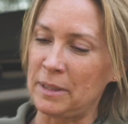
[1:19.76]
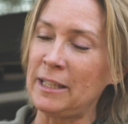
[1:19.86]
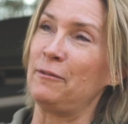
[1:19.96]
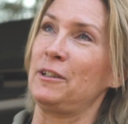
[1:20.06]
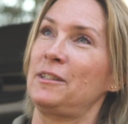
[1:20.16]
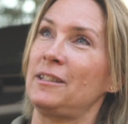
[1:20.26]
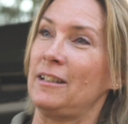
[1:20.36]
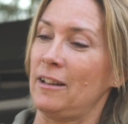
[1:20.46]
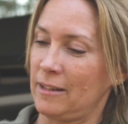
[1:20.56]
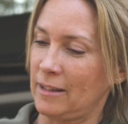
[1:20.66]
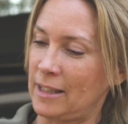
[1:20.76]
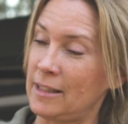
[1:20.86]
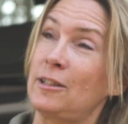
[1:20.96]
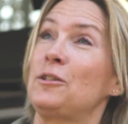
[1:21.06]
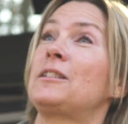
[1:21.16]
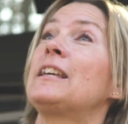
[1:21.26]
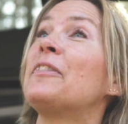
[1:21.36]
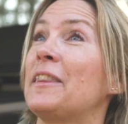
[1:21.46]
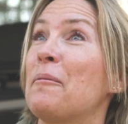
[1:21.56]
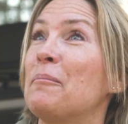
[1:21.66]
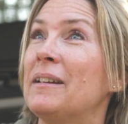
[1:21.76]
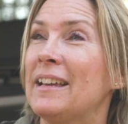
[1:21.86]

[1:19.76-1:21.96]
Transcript: beavers is to skin them.